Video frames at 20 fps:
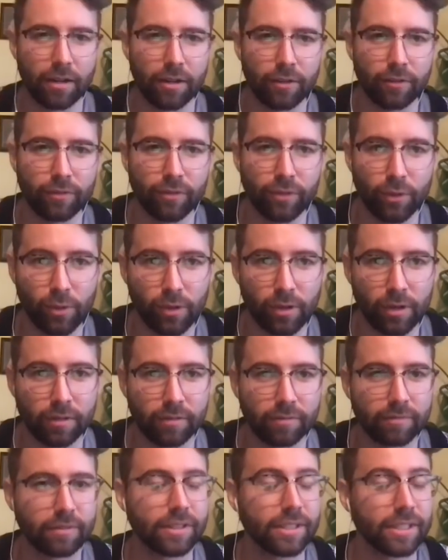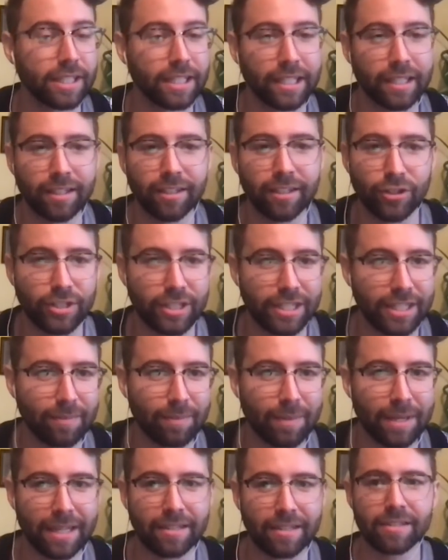of your seeing your
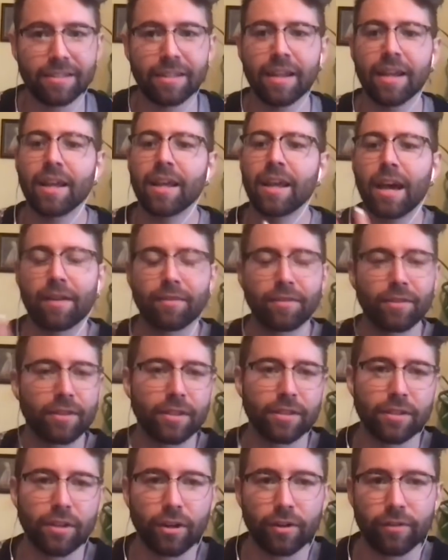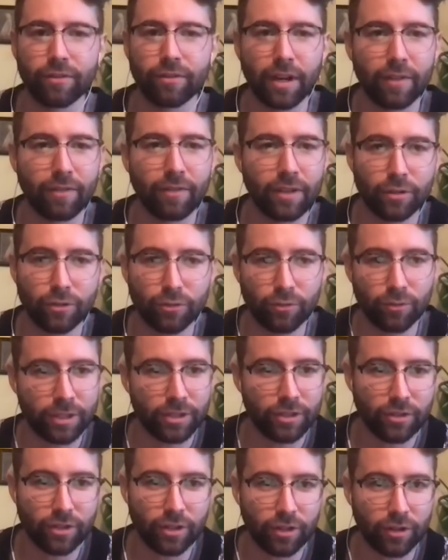teammates after this hard five years
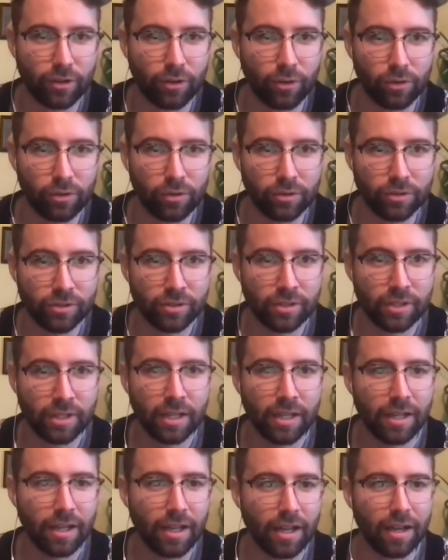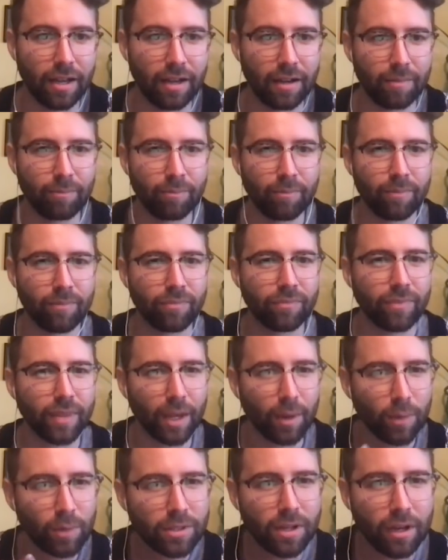reach their goals. Um,
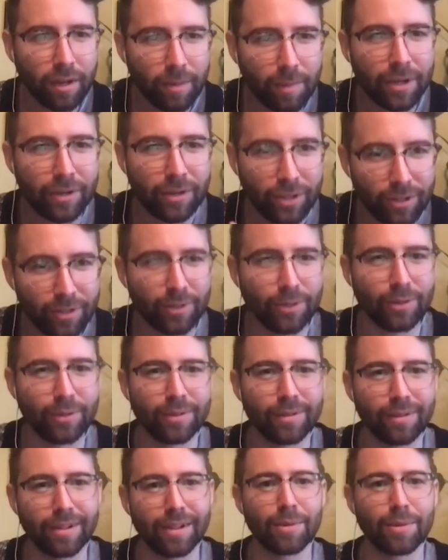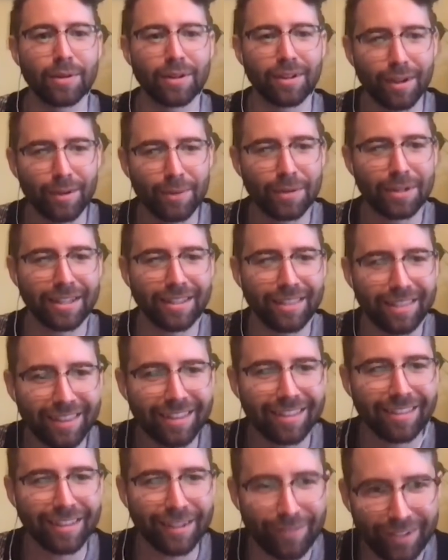I want to talk about you. I want to I want to get
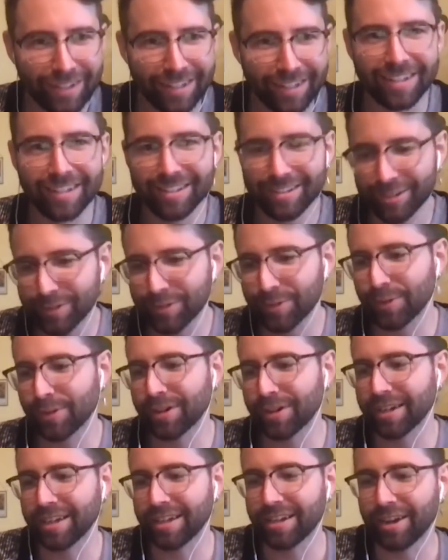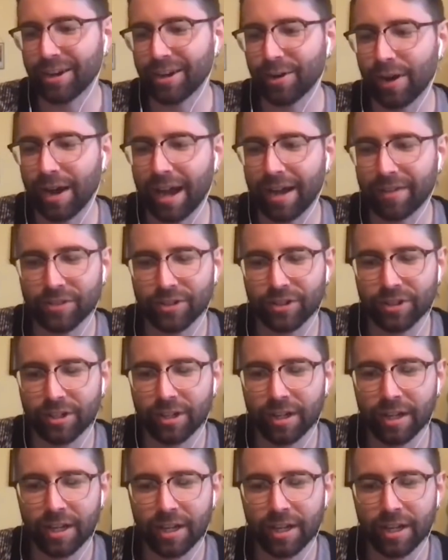the Olivia story. You know, okay. after